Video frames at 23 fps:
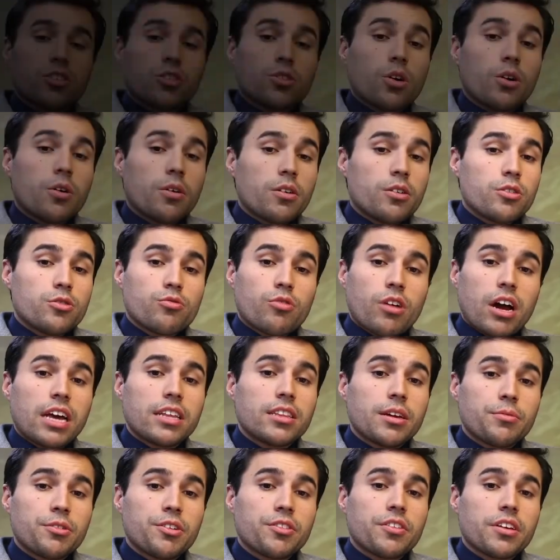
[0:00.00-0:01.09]
So
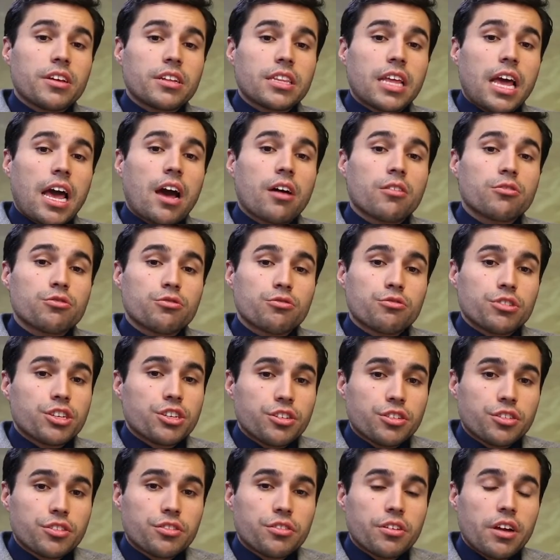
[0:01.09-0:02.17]
write everything down,
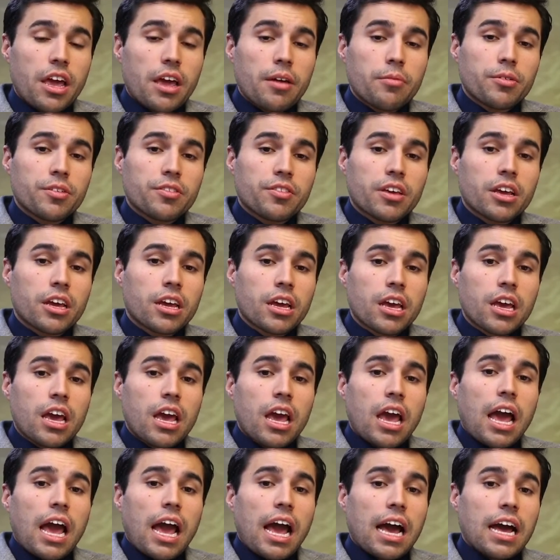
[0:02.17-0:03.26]
register everything,
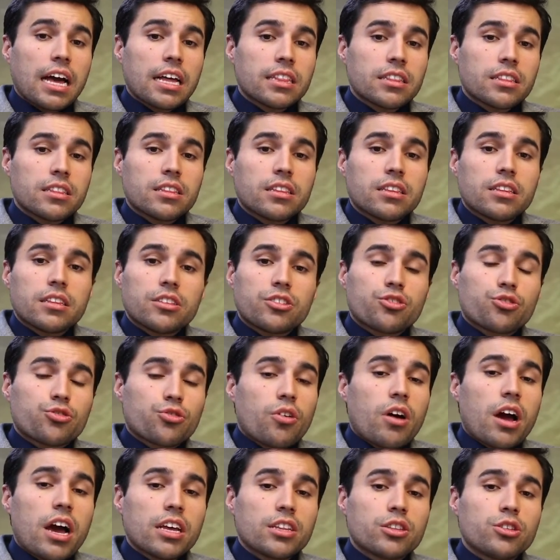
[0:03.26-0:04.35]
and
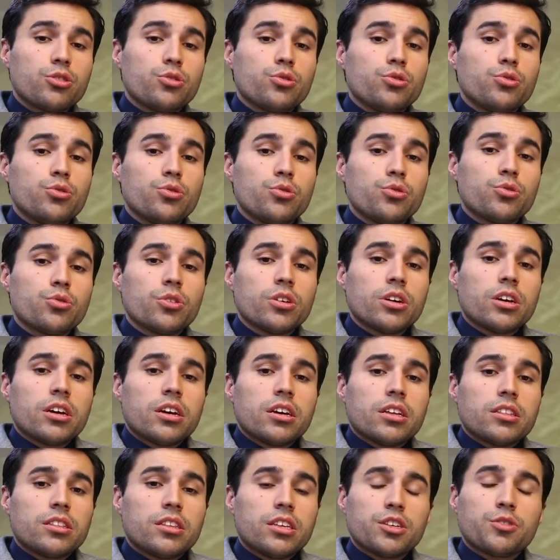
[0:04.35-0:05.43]
try to do
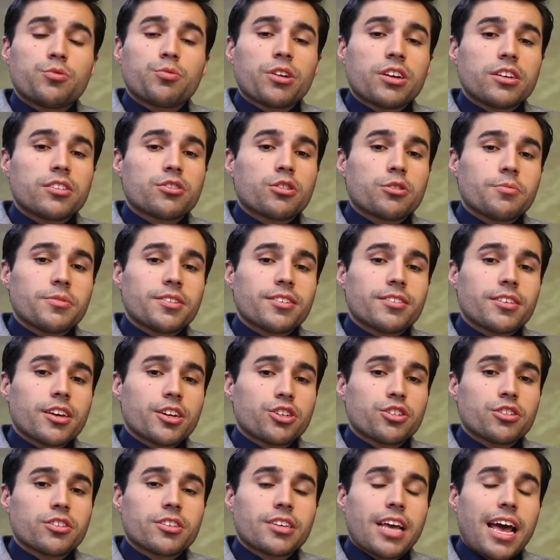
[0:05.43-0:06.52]
these brainstorming
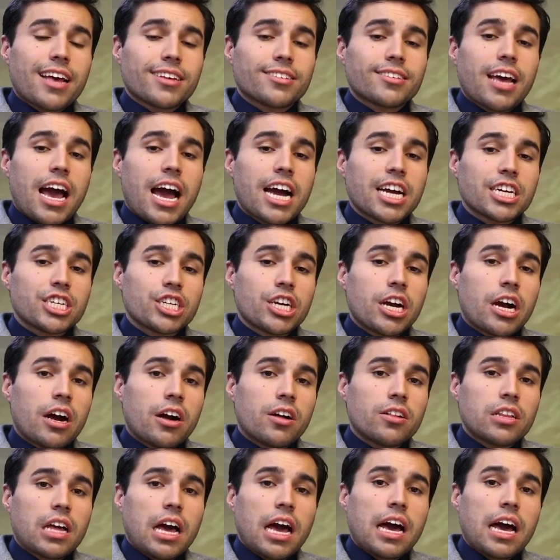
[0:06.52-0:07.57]
sessions as agile